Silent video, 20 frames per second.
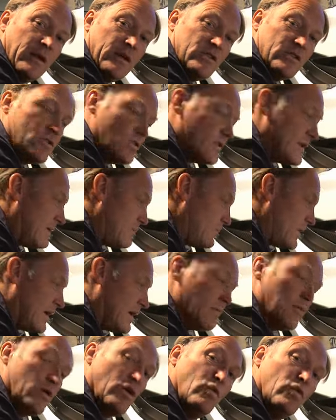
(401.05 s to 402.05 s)
so that way
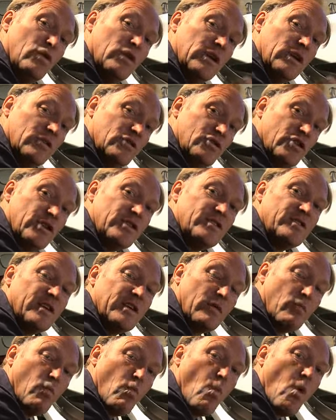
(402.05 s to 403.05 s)
I'm only
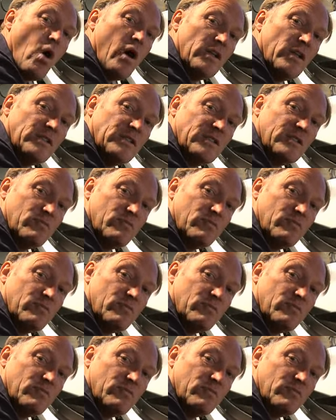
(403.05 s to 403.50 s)
adjusting once